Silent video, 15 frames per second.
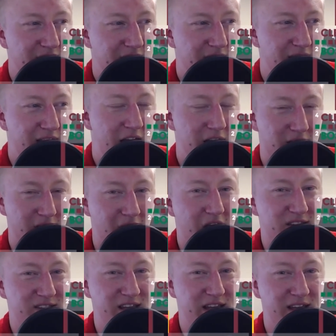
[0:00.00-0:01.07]
and
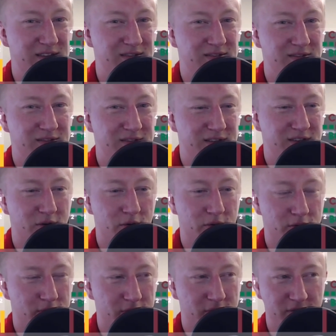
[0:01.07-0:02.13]
lost it,
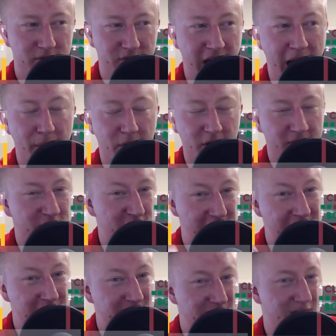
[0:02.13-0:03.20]
that would have
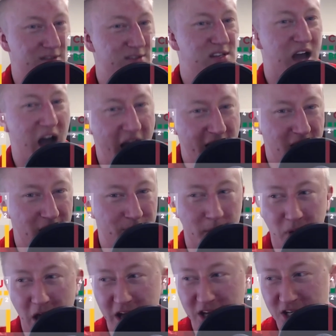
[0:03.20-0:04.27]
changed the entire
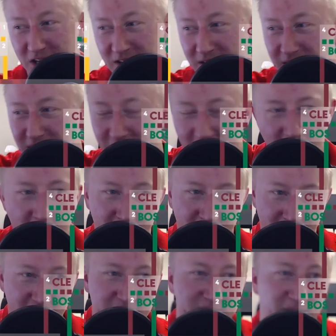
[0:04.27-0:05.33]
perplexion of
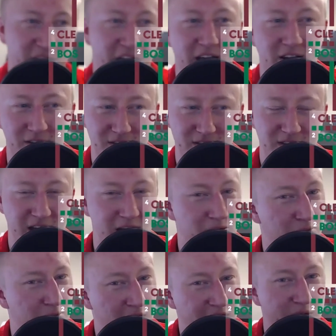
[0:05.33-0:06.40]
this finals. It
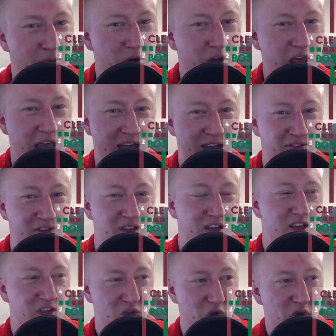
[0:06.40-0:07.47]
really would have.
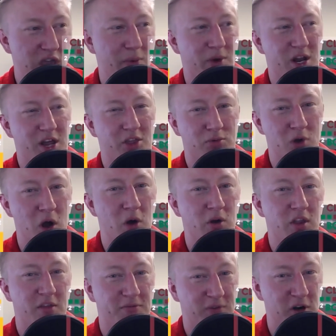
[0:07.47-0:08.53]
You get one on the road in
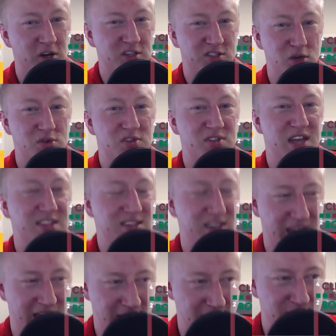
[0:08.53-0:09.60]
the first 2 sets of
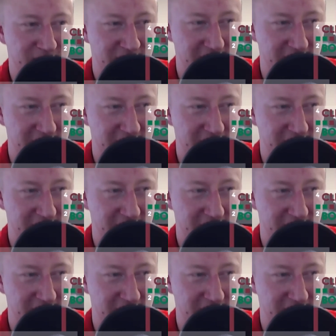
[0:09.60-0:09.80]
games,